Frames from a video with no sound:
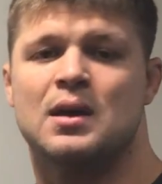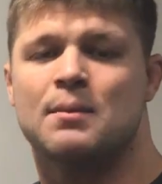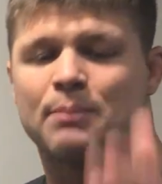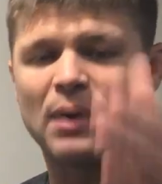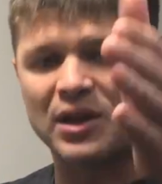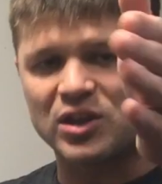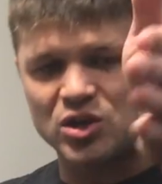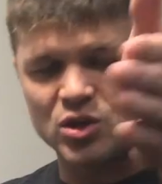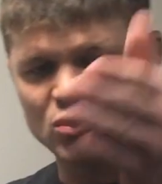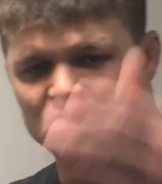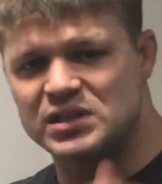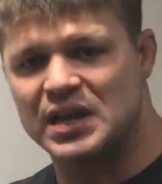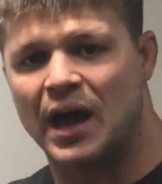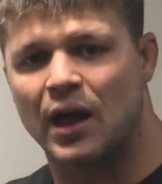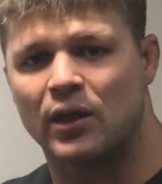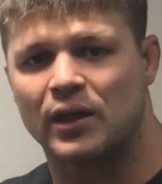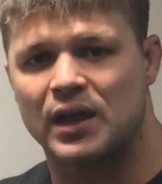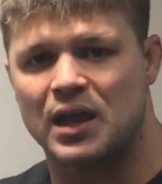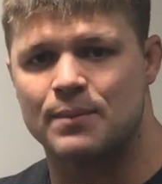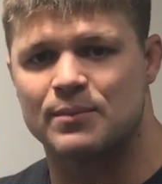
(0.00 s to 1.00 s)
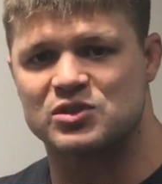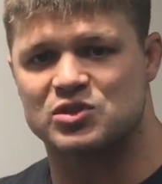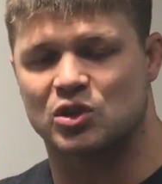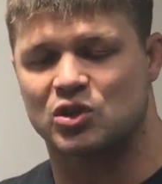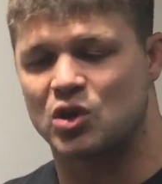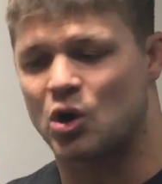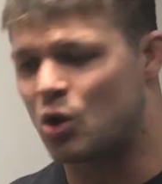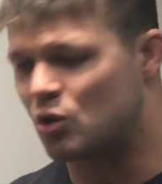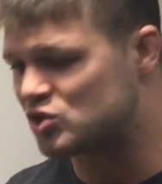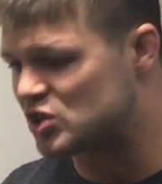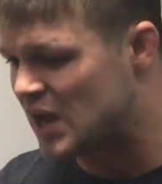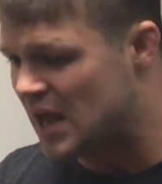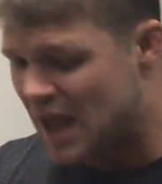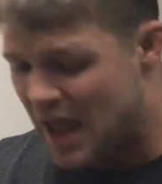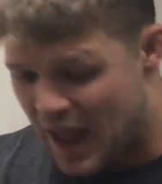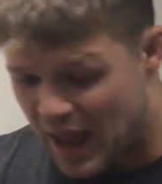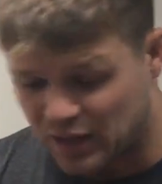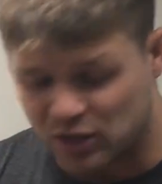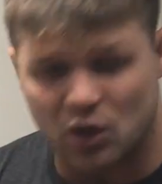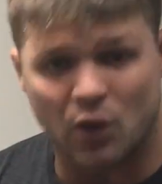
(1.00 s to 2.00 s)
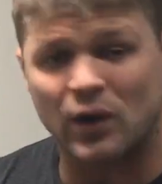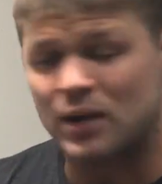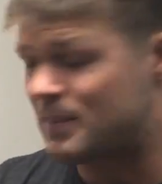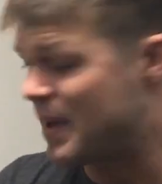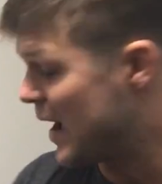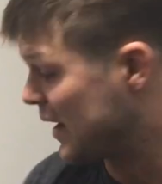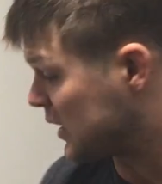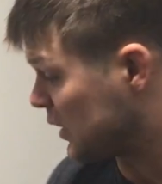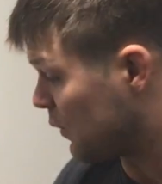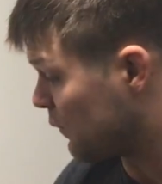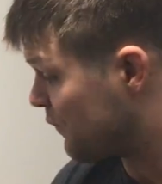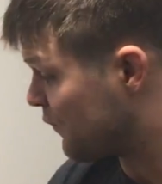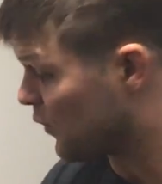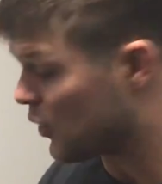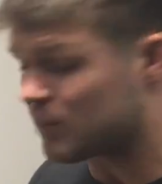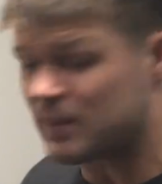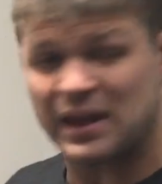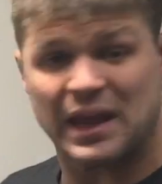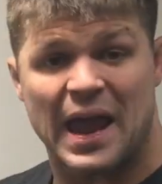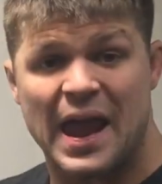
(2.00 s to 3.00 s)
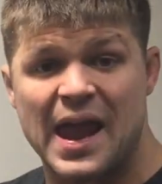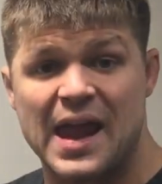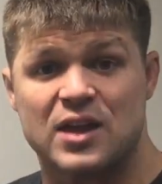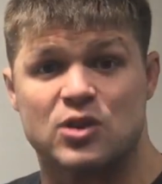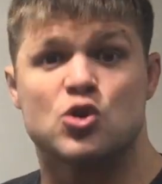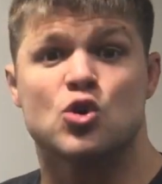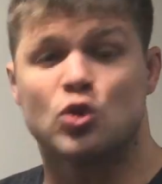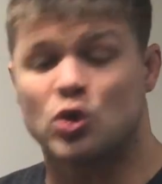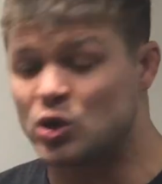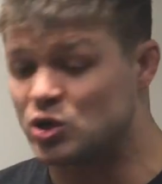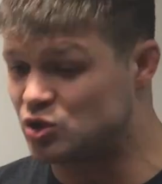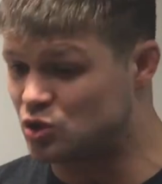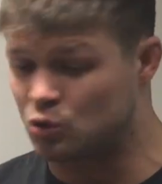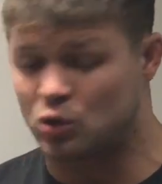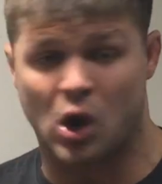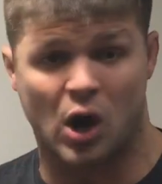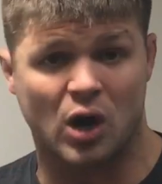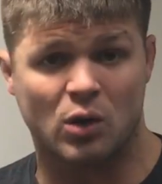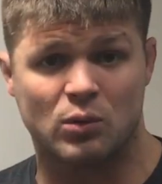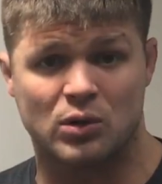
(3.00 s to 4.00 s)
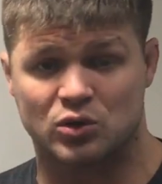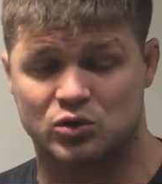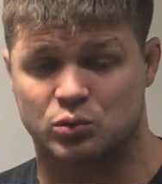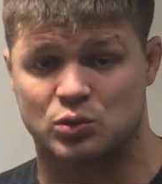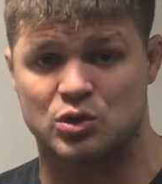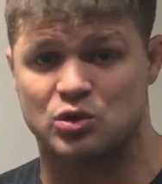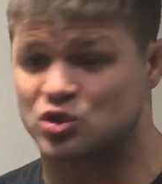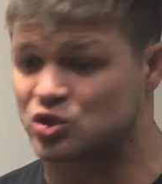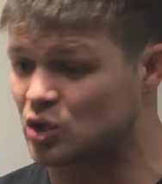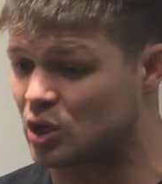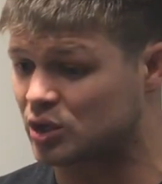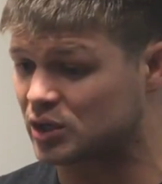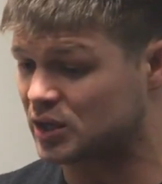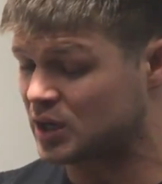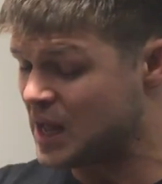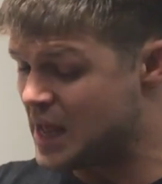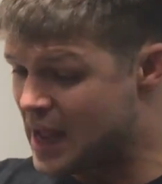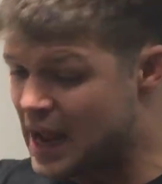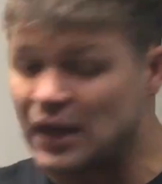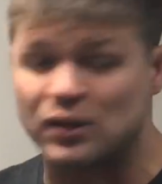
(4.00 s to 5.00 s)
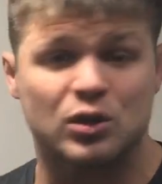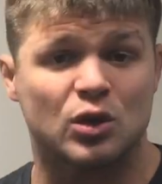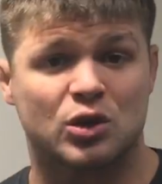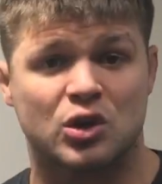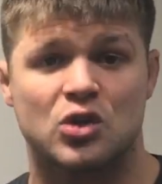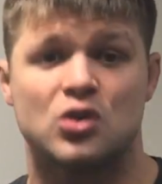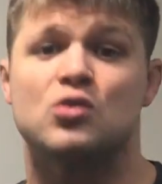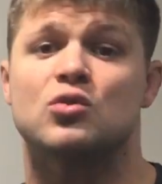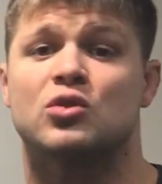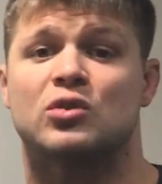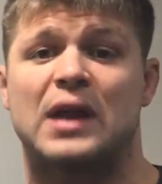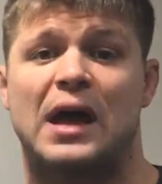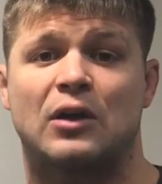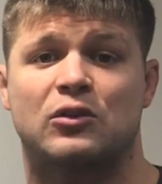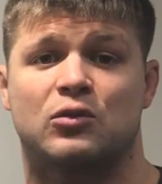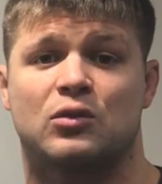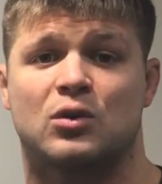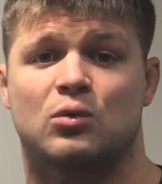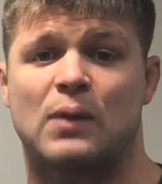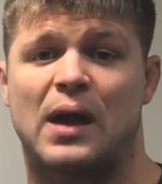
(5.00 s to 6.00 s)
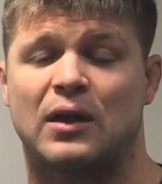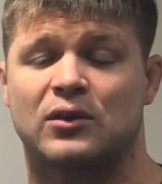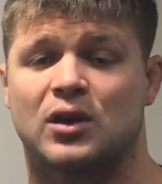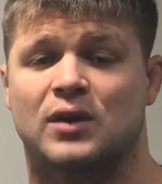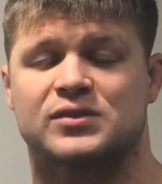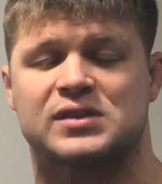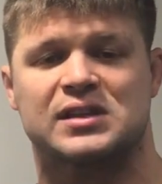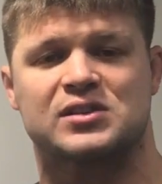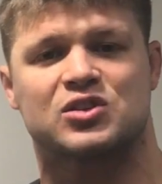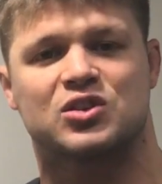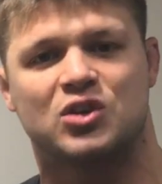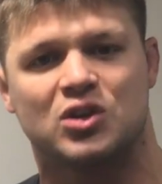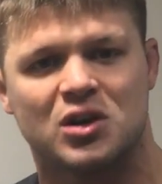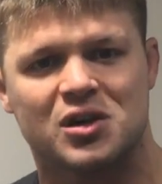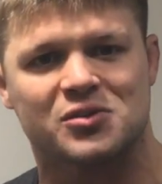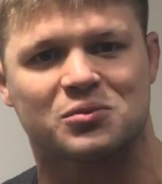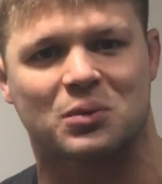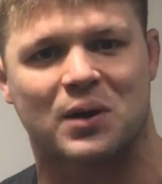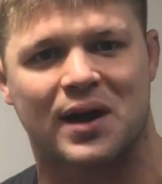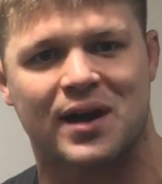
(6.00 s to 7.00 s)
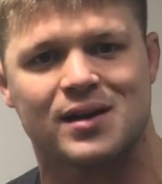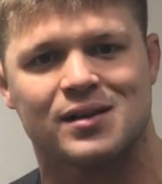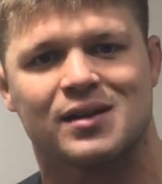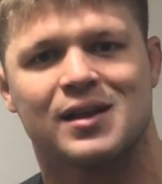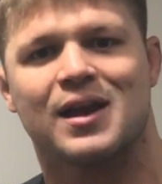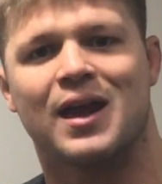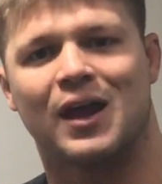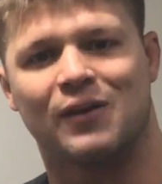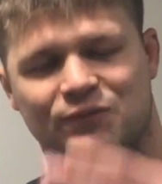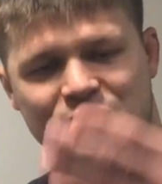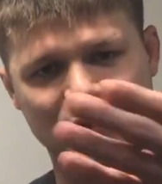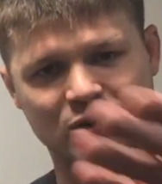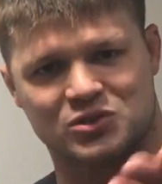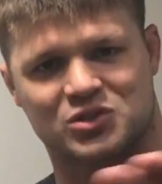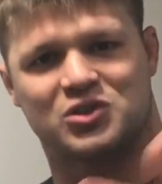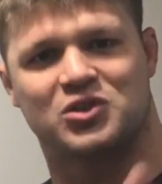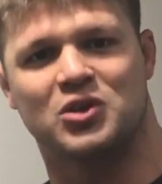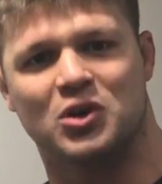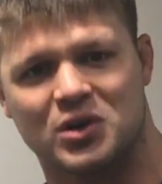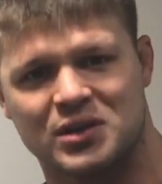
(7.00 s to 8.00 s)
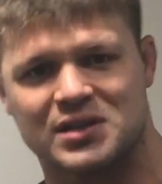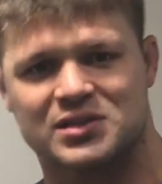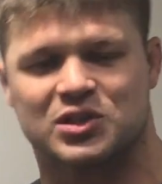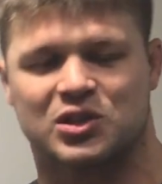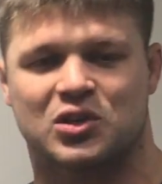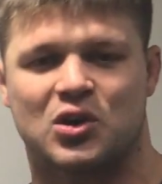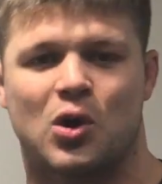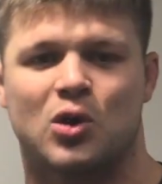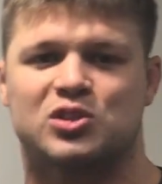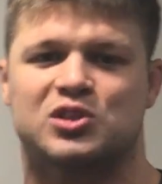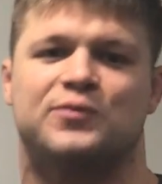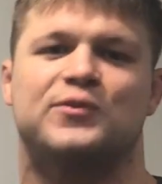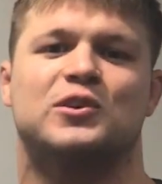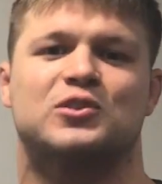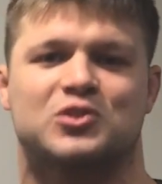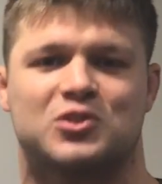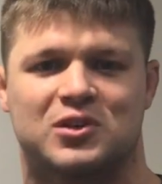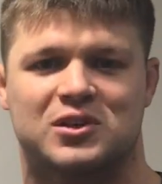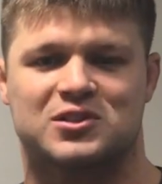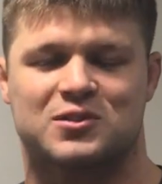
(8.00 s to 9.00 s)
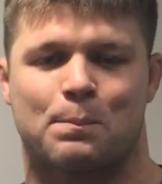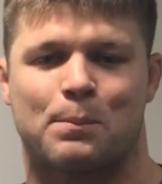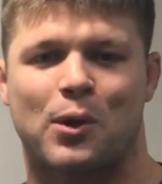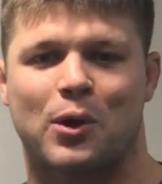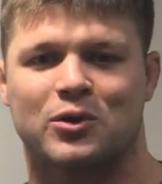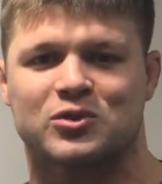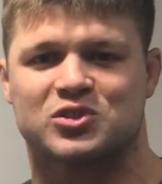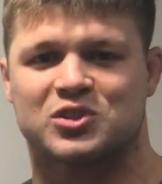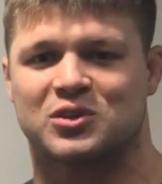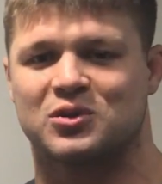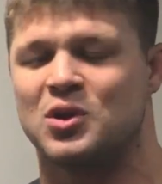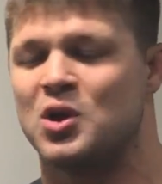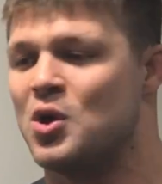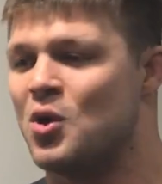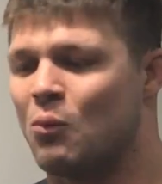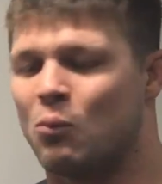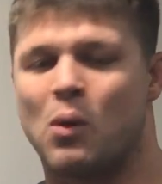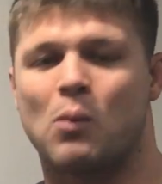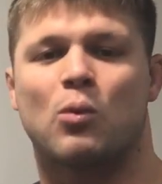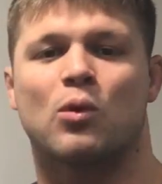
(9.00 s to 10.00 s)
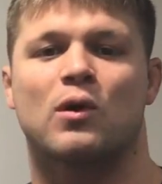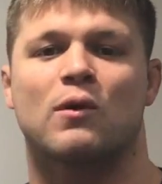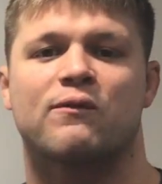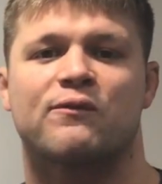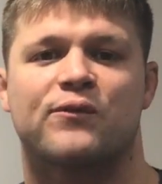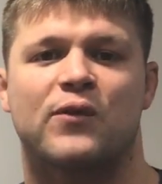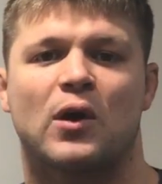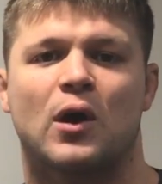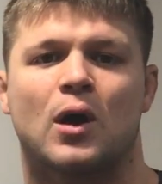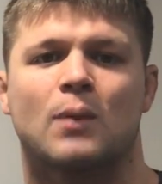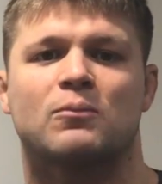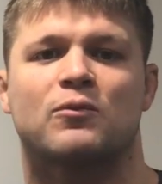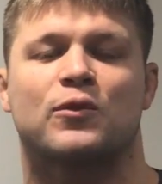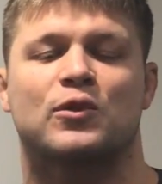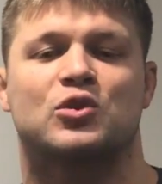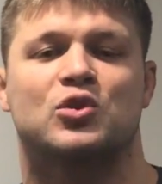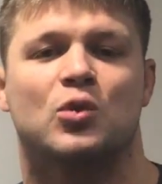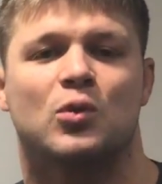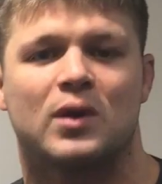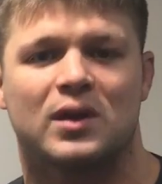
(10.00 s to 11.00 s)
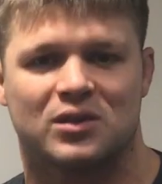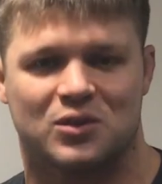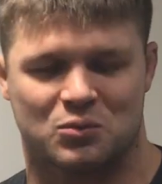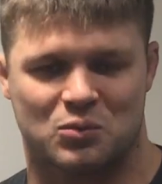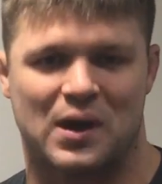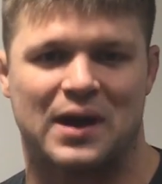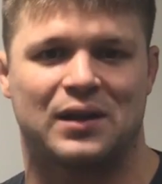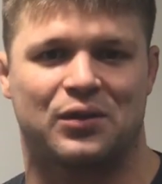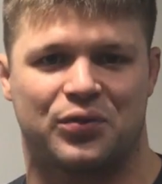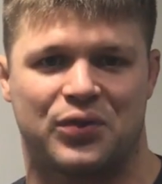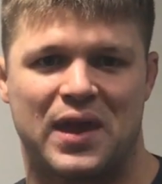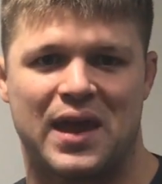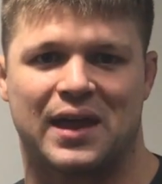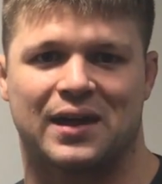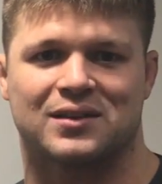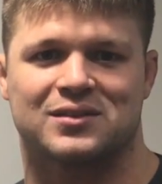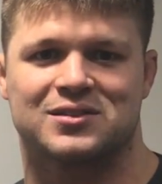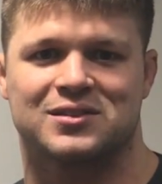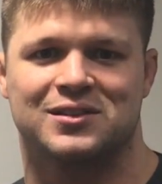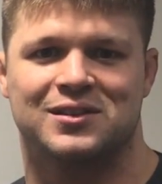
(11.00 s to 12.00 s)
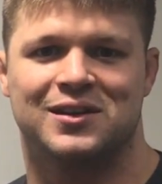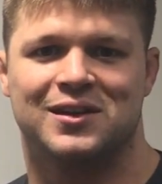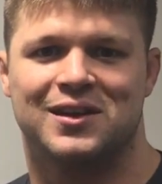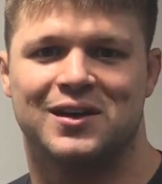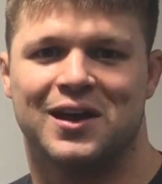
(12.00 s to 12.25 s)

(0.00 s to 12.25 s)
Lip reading: By you telling him as a coach and going back and affirming, hey, you couldn't do cartwheels when you started, and look at you, you're now doing round-offs. That's good, right? It feels good as a coach, it feels good as a person when we're affirmed for doing the right things.